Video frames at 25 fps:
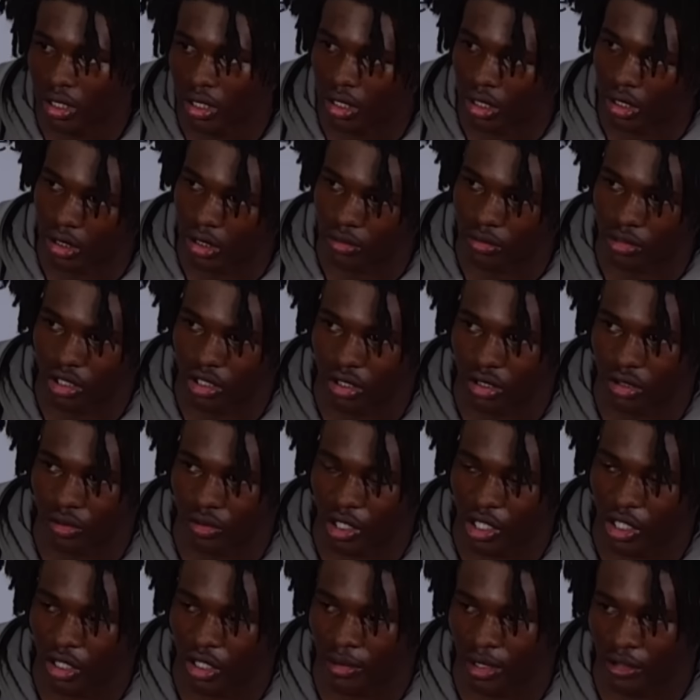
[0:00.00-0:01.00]
Um, just
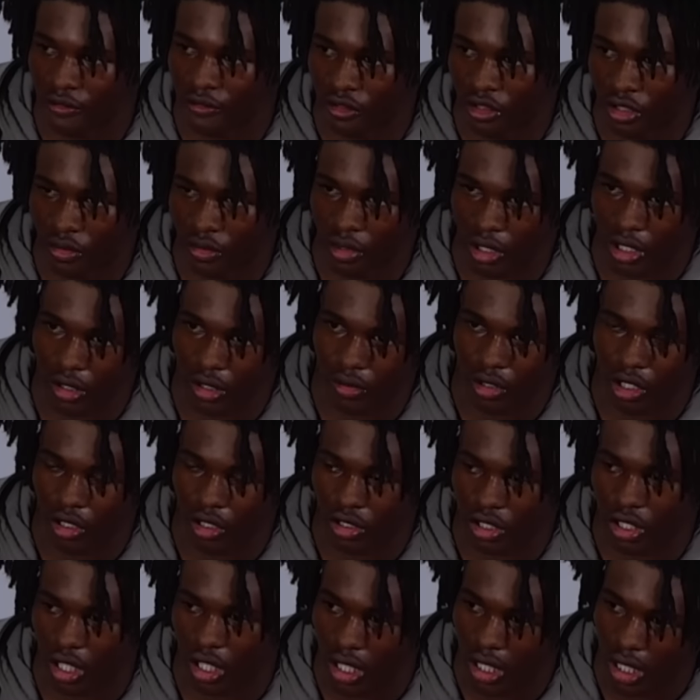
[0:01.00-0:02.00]
working on my footwork with
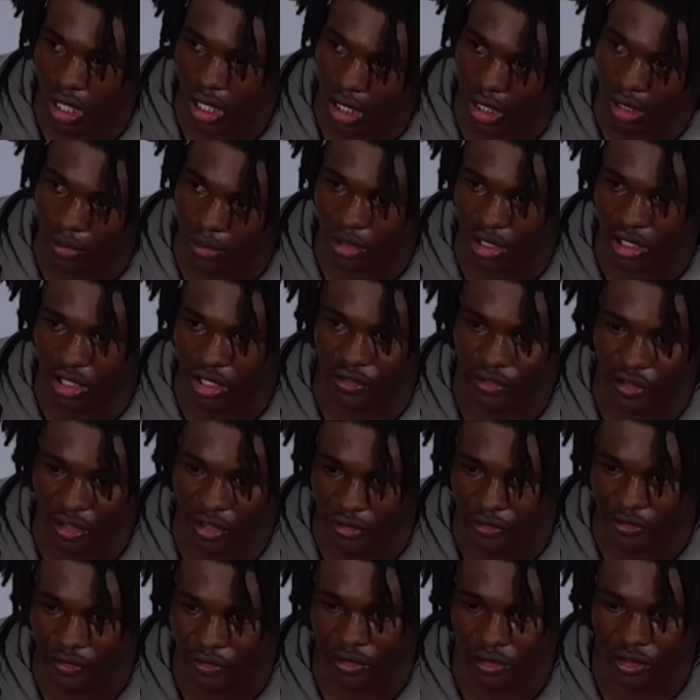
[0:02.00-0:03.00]
Coach Hartline. I mean, just trying
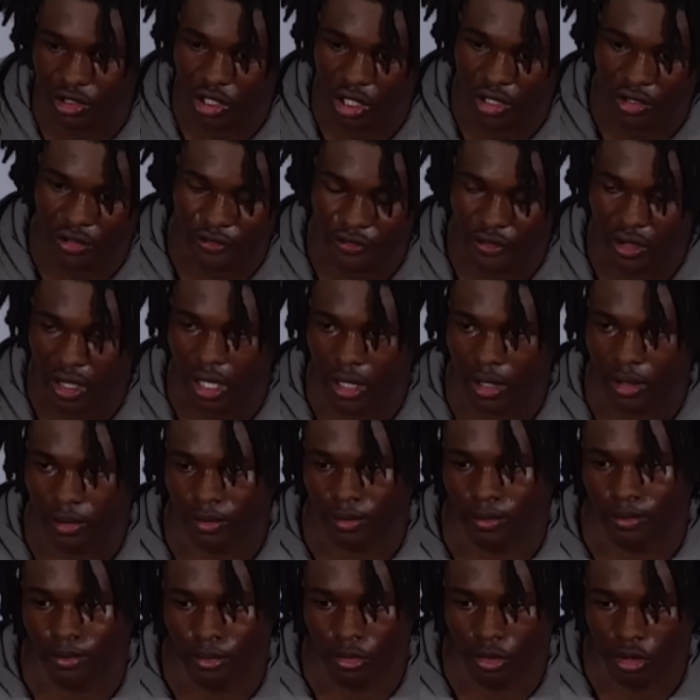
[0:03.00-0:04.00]
to, trying to
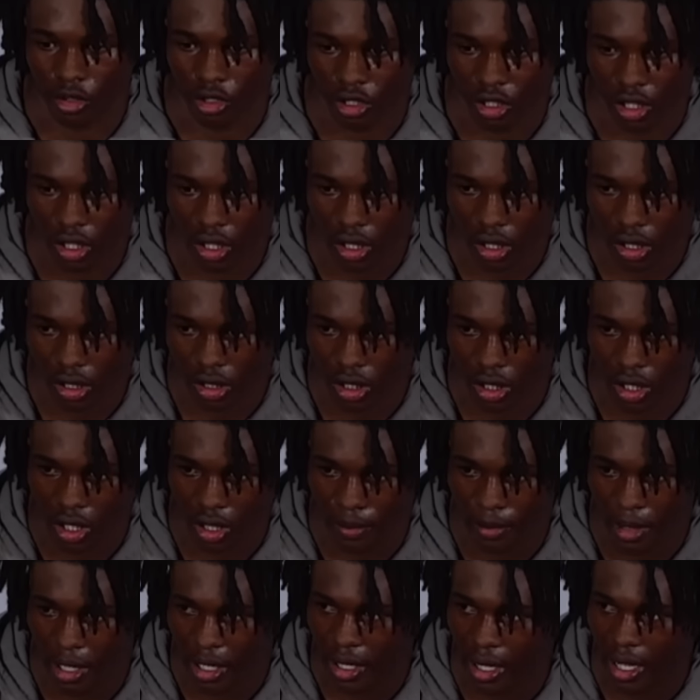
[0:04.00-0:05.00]
find more things to
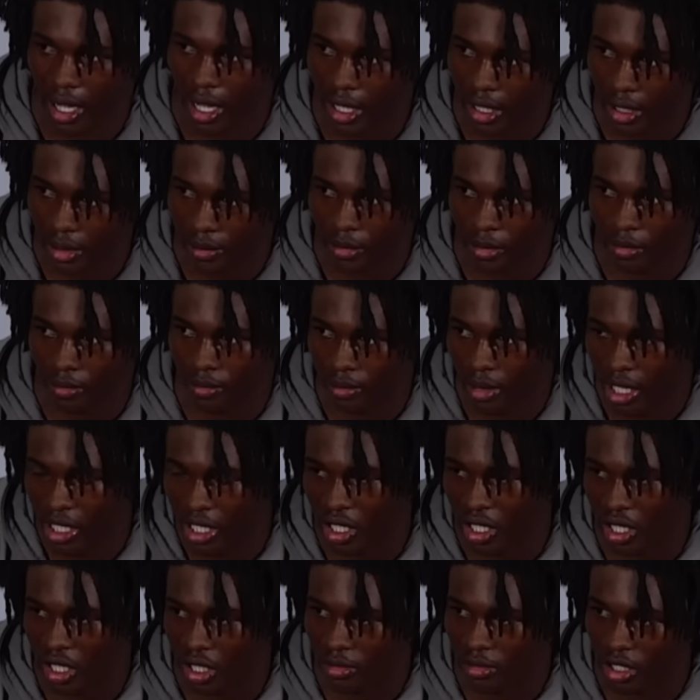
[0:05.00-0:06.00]
get better at in my
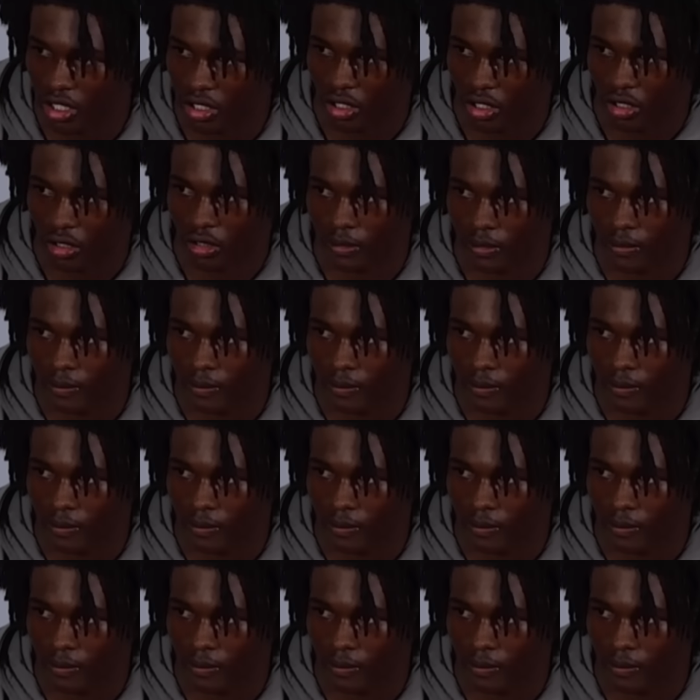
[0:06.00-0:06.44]
game. That's all.